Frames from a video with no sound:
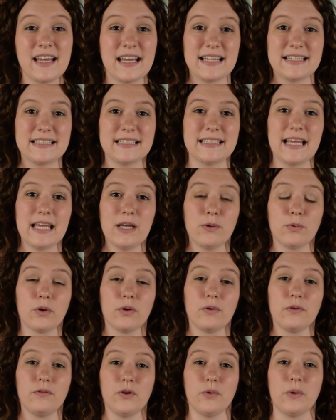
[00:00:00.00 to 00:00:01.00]
and today
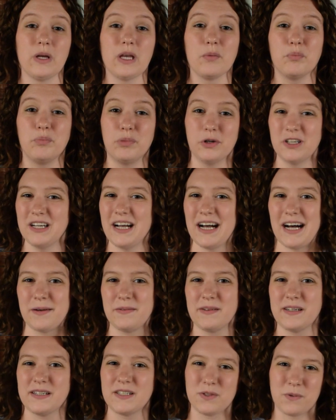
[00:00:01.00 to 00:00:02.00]
we're reviewing
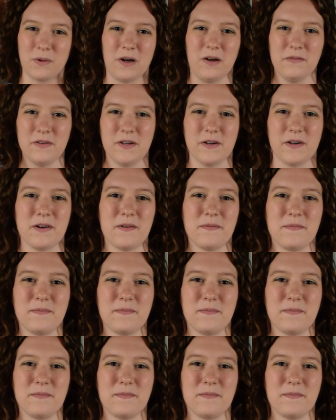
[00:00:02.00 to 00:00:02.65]
Bunnahabhain 12yr.